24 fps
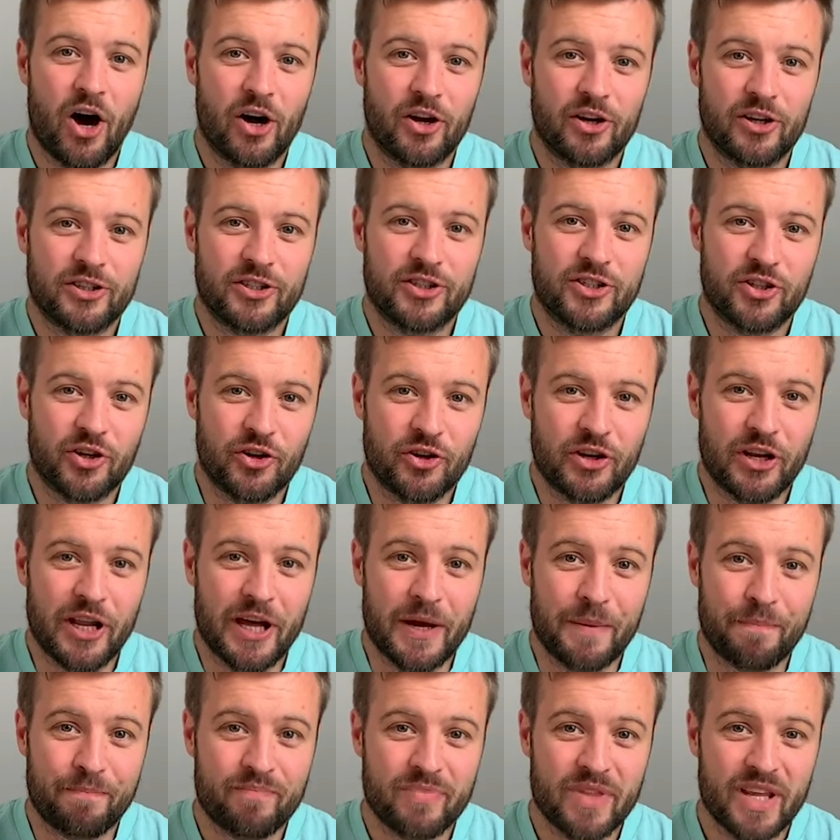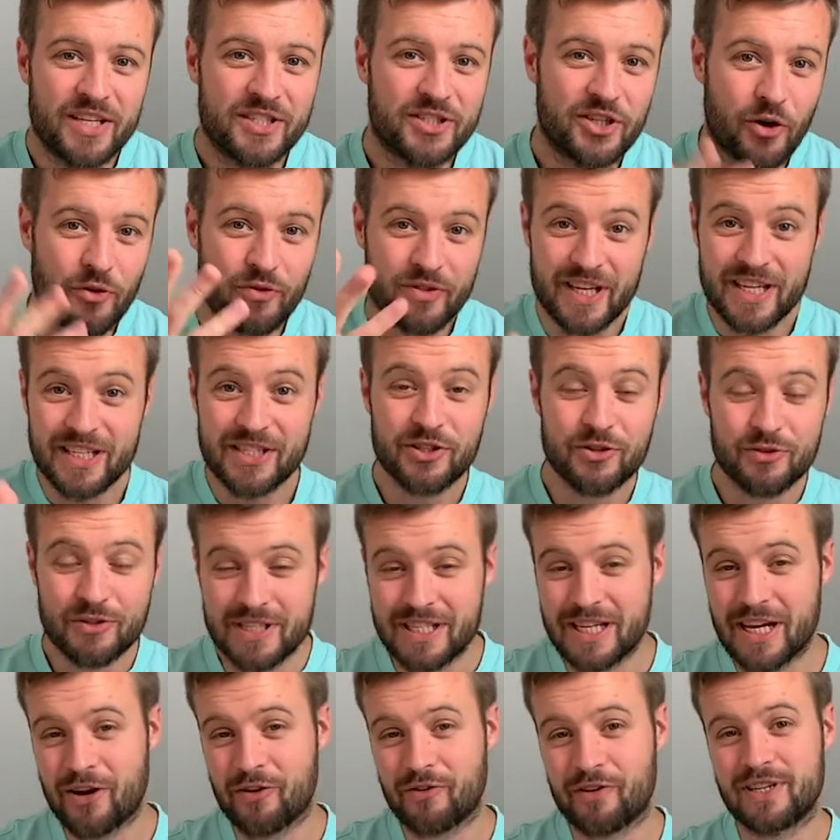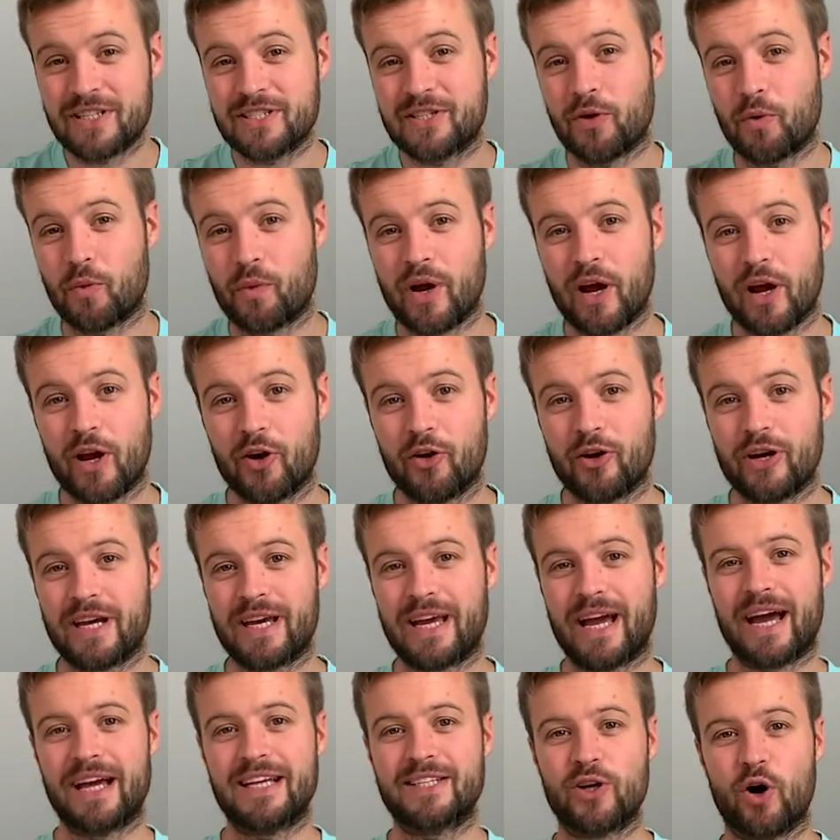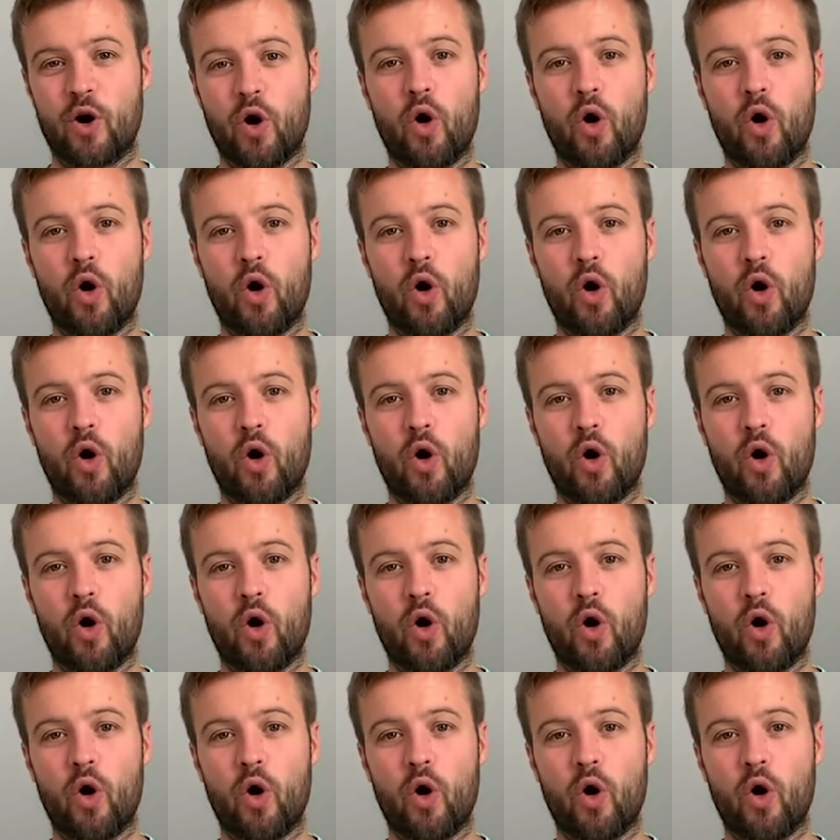on a Sunday. So this new series that we are looking at is